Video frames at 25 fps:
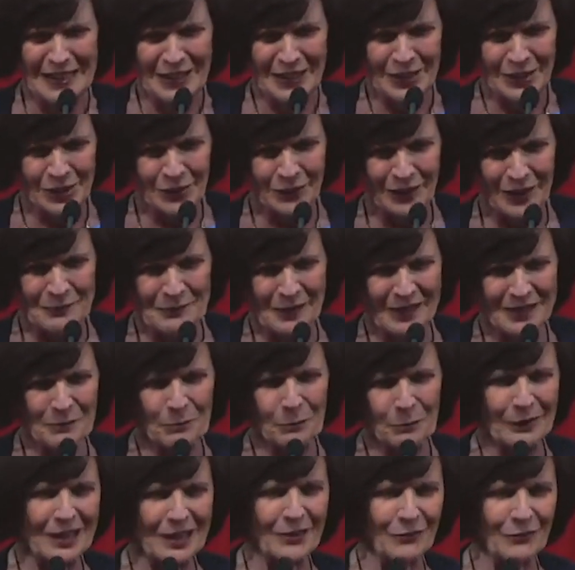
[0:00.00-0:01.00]
So I'm not
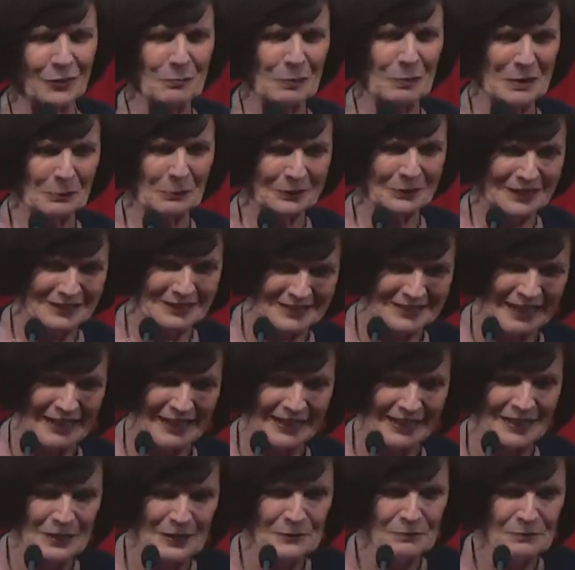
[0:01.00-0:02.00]
praying for people to die.